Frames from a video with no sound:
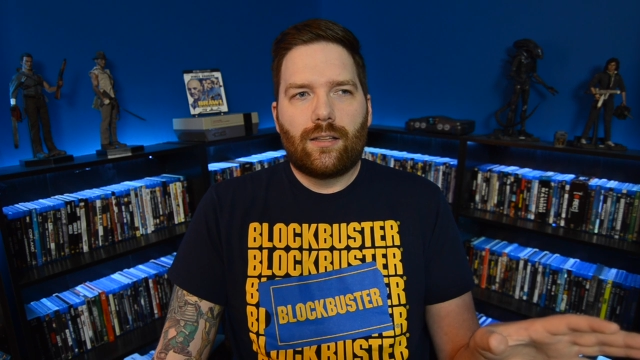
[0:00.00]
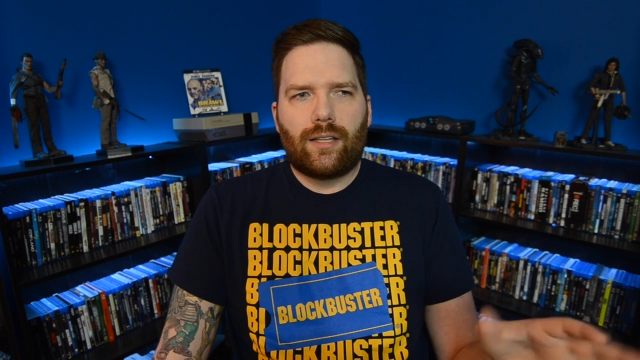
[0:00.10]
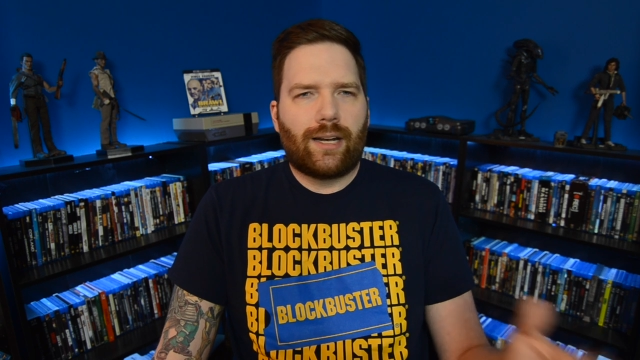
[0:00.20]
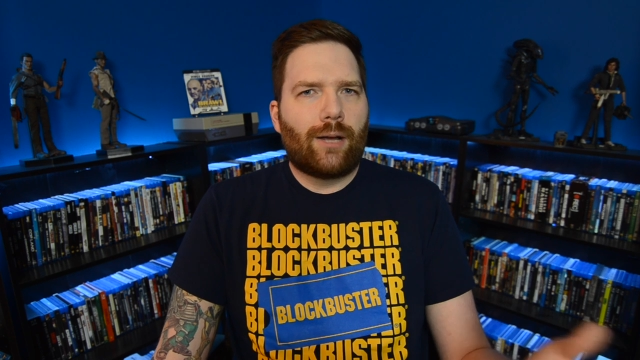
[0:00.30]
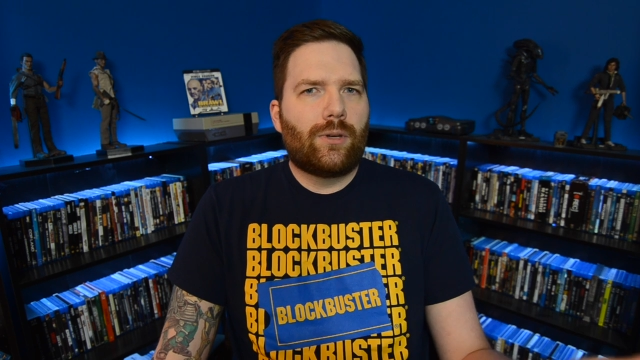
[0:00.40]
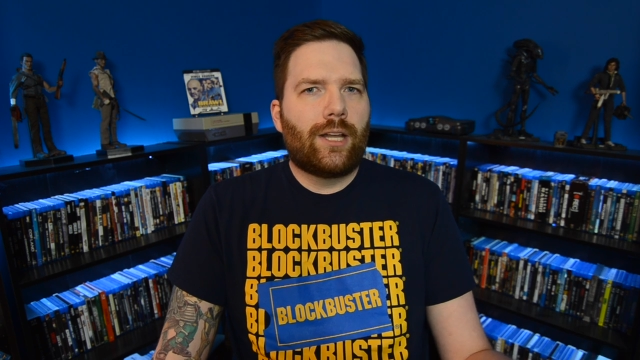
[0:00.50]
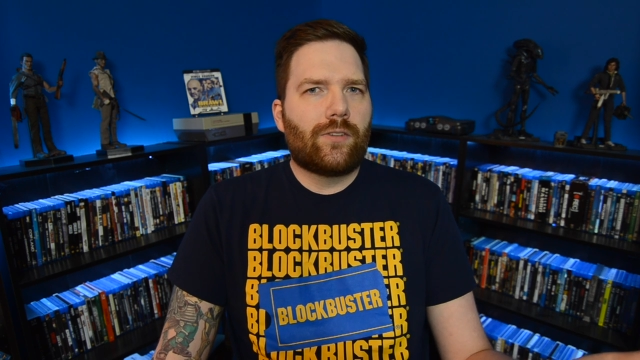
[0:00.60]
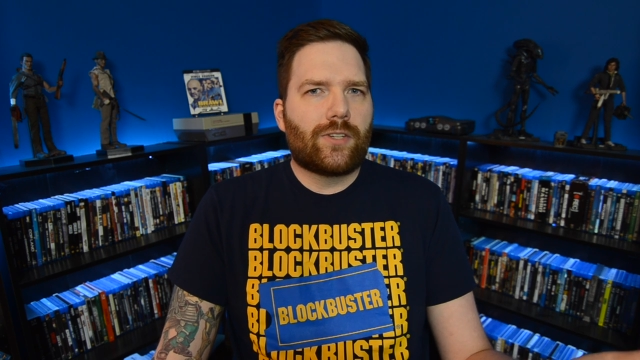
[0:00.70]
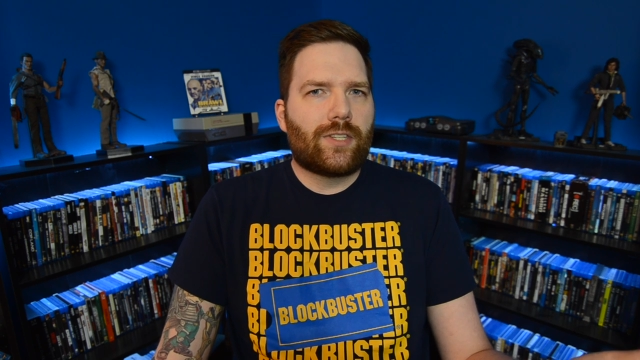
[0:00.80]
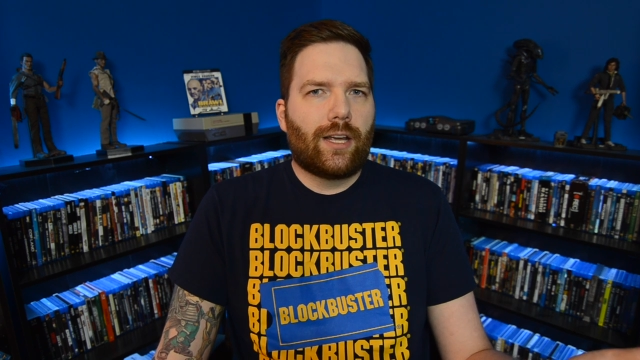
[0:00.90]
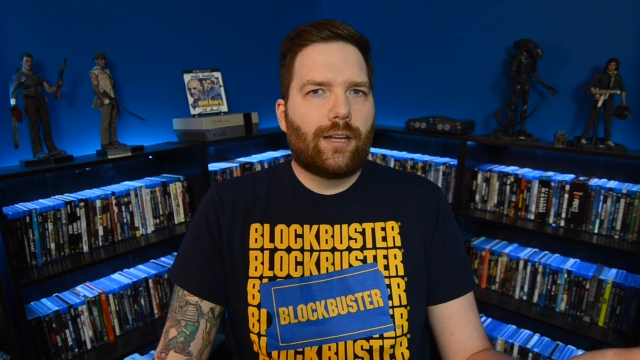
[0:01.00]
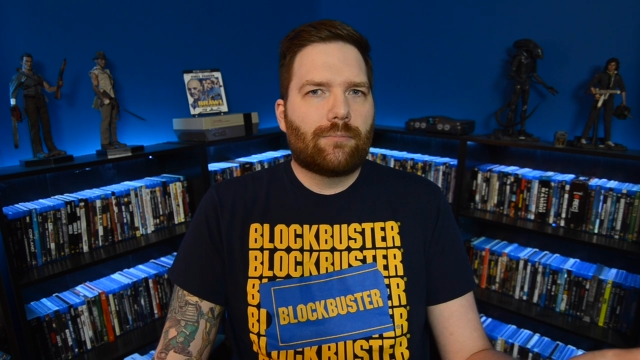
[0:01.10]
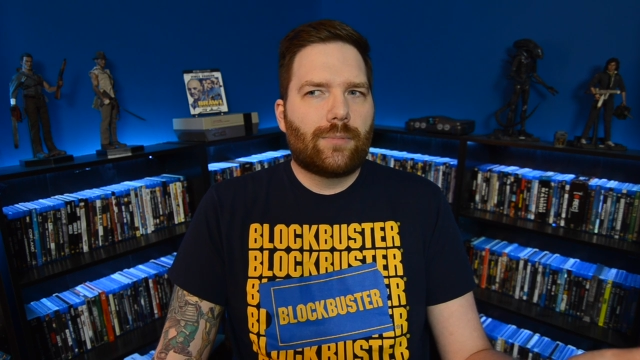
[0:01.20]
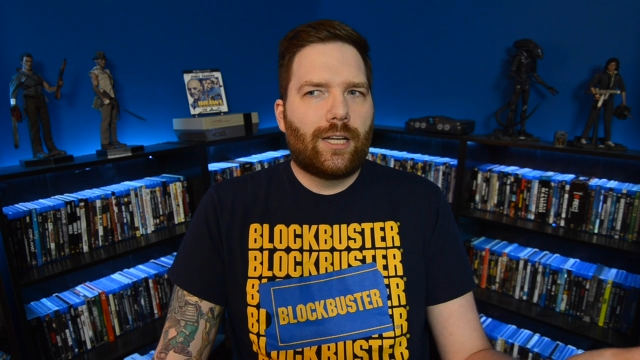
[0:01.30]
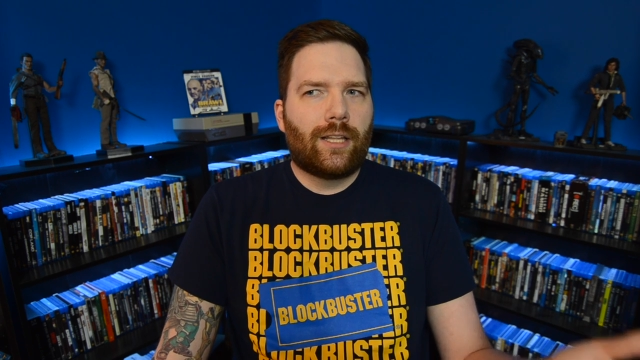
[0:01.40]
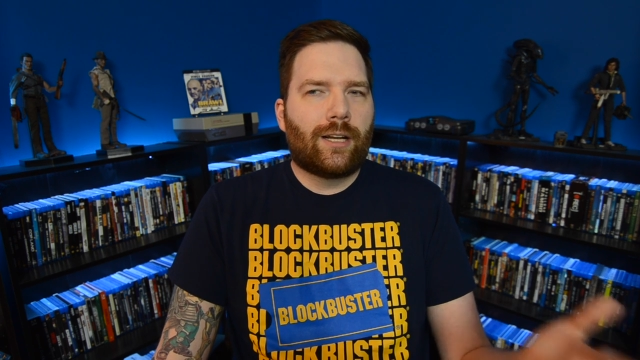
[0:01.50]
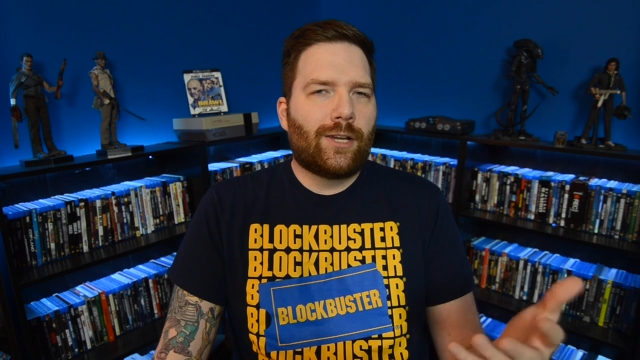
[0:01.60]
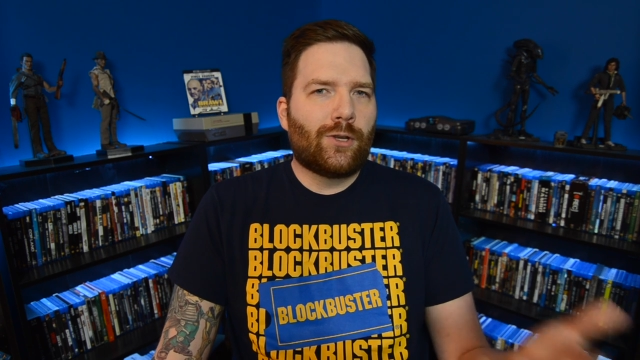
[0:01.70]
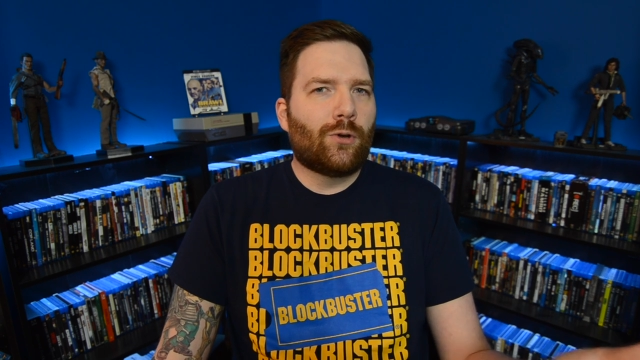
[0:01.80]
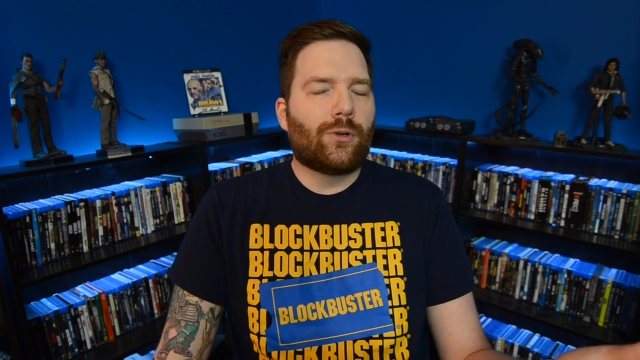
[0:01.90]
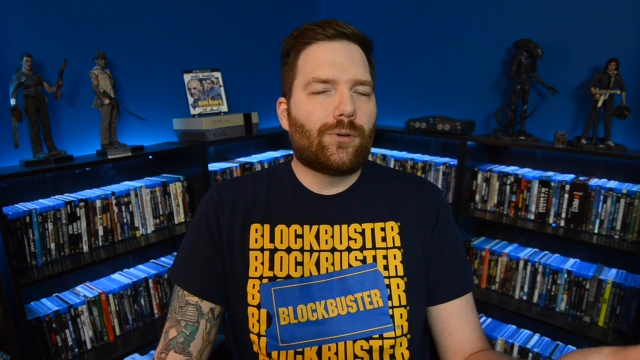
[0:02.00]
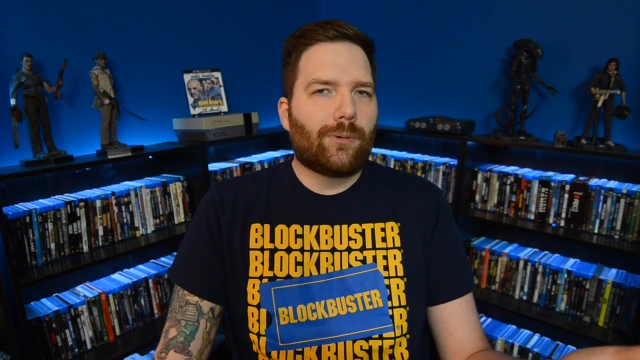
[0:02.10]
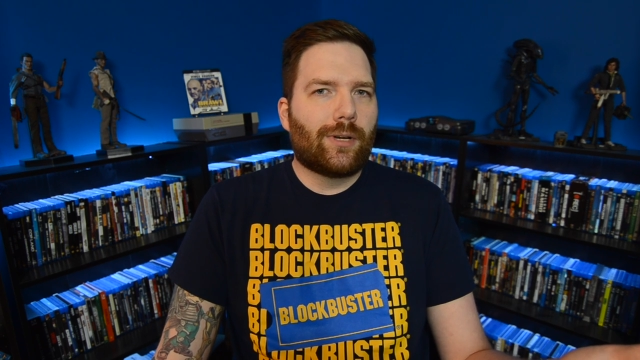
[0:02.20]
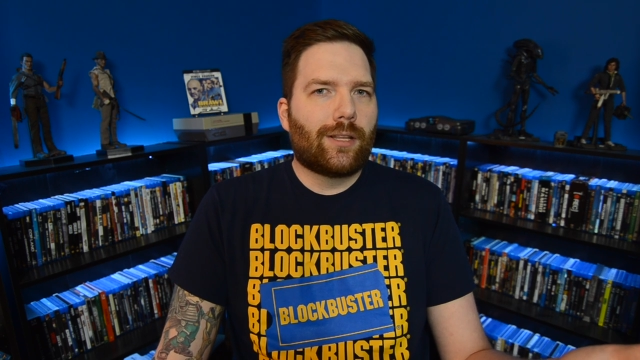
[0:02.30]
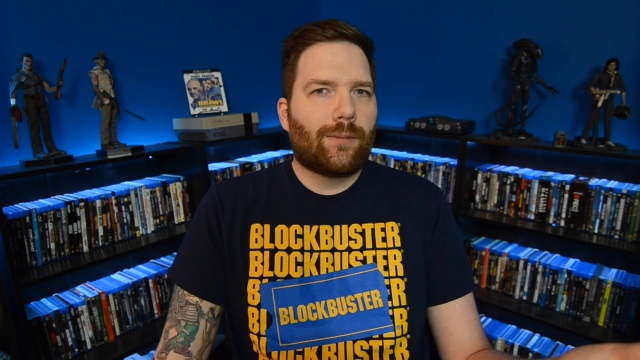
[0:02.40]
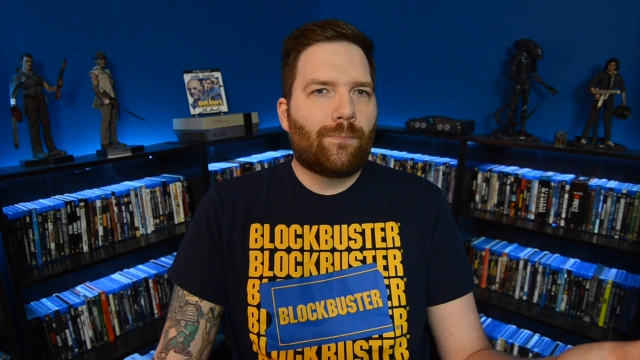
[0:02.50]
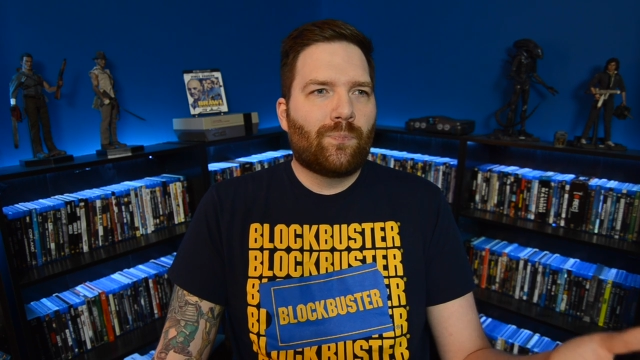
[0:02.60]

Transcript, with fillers: that I would never say and that I don't agree with.